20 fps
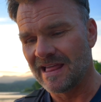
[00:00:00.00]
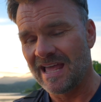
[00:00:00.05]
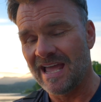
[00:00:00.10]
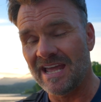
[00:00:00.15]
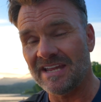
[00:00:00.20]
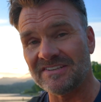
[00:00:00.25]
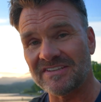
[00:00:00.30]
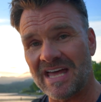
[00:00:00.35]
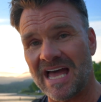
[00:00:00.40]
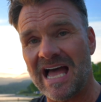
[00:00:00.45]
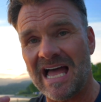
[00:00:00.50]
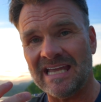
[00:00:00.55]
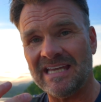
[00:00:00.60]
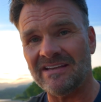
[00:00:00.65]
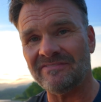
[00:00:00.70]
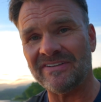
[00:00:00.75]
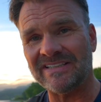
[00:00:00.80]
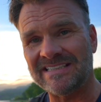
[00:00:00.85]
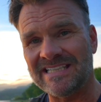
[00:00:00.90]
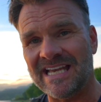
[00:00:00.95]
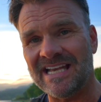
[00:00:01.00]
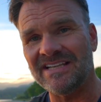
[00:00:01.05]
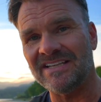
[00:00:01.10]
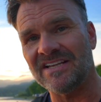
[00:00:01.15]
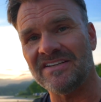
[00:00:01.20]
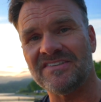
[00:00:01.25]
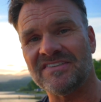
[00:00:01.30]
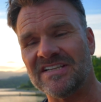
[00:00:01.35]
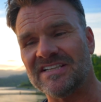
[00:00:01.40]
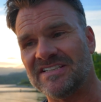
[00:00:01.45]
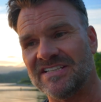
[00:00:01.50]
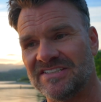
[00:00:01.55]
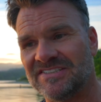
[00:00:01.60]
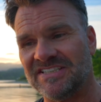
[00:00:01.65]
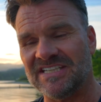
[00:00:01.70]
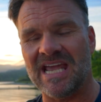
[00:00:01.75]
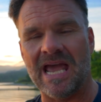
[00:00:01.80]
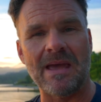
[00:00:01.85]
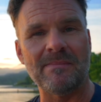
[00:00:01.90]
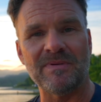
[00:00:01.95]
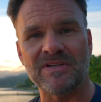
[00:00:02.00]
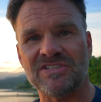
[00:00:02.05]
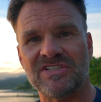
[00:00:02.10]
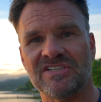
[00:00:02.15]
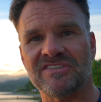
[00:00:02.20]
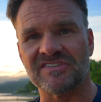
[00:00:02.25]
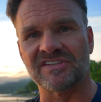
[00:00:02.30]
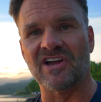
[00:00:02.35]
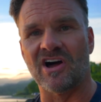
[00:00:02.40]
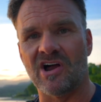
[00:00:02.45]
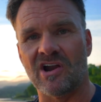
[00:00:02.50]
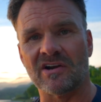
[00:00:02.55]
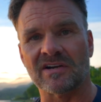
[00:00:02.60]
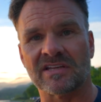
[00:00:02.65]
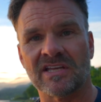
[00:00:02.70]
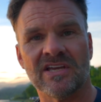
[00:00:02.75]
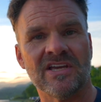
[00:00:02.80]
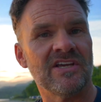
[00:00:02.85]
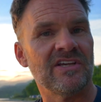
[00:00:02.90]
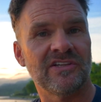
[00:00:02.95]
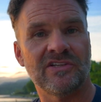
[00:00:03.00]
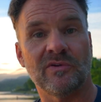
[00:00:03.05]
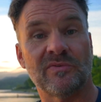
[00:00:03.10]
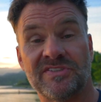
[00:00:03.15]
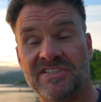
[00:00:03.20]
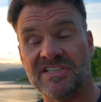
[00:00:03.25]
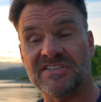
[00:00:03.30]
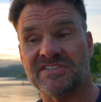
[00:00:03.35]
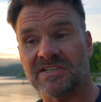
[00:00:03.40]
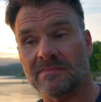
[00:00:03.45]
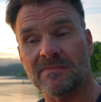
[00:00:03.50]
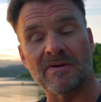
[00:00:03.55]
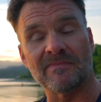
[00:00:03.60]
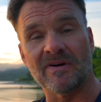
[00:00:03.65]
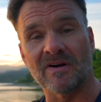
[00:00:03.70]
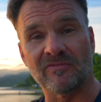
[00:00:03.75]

is that I have a tendency to see images dark. You'll see some of my